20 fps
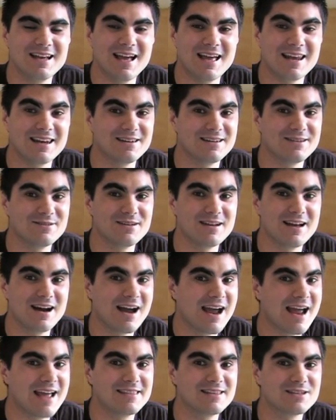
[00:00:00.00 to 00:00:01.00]
And
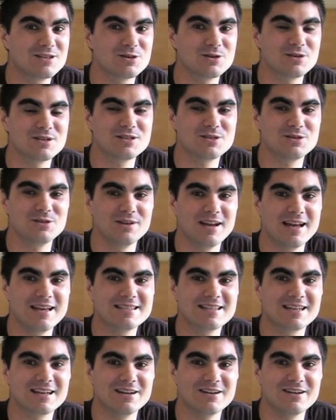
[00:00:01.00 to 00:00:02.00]
I had the choice 2
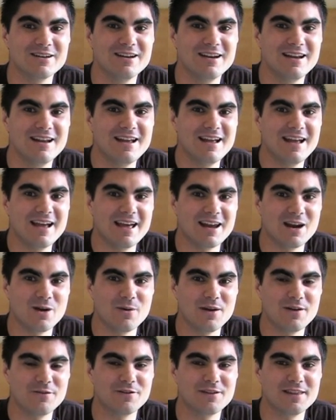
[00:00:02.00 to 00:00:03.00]
days ago and
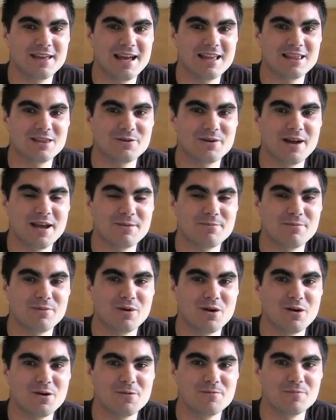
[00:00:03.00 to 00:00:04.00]
I went for the 838
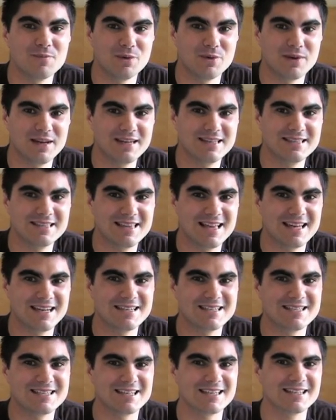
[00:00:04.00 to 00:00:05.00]
Pro, but we'll get into that
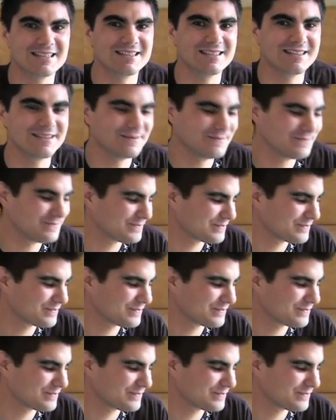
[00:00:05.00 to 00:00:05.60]
in a second.